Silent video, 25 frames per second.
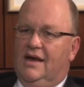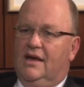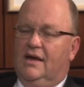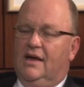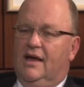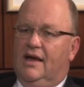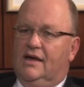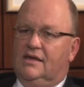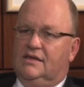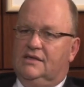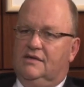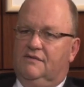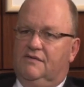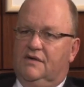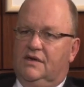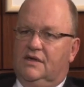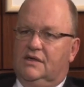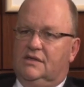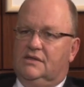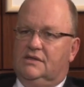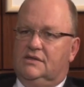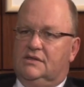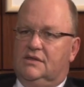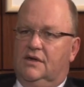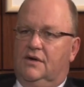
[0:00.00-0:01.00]

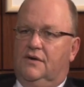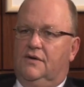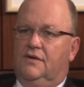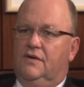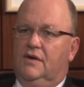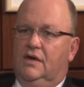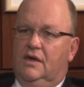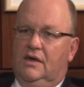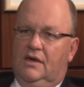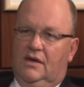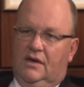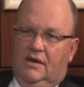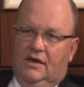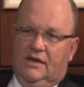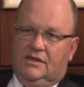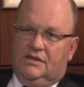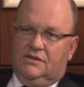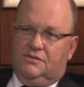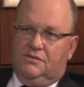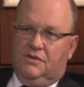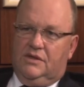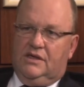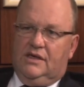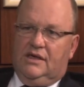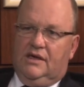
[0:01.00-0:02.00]
activities. So
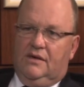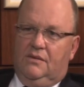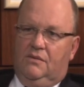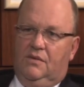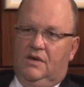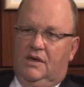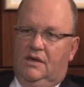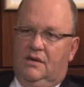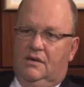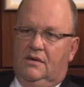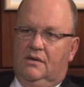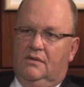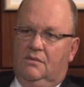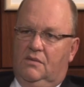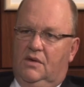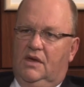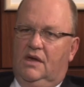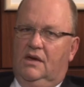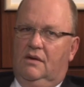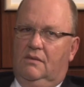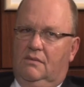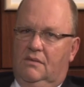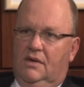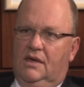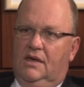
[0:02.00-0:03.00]
it's really a
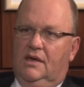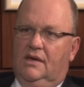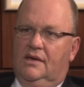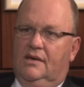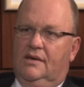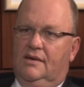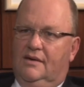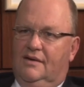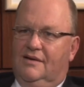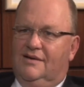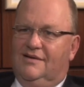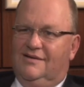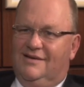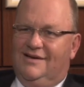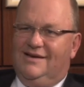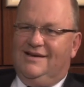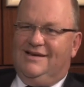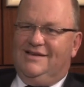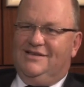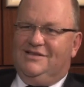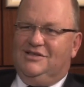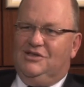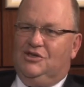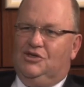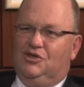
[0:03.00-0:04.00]
win-win-win
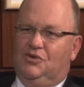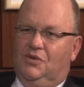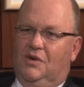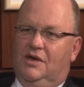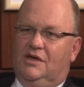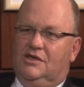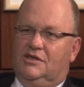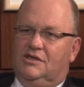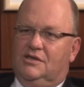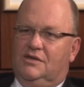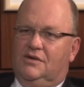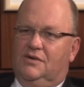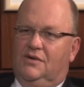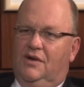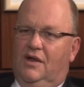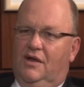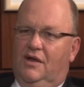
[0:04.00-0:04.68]
situation all